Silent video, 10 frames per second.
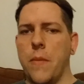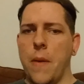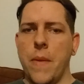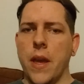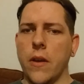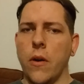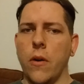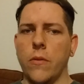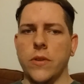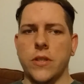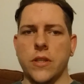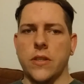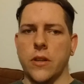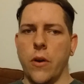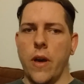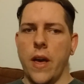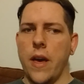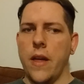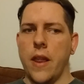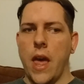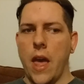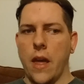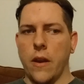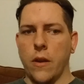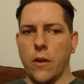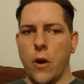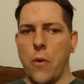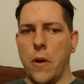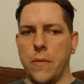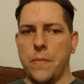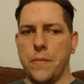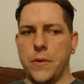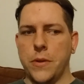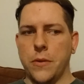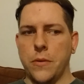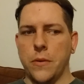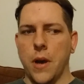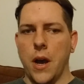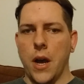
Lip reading: my main goal was just to go ahead and go up to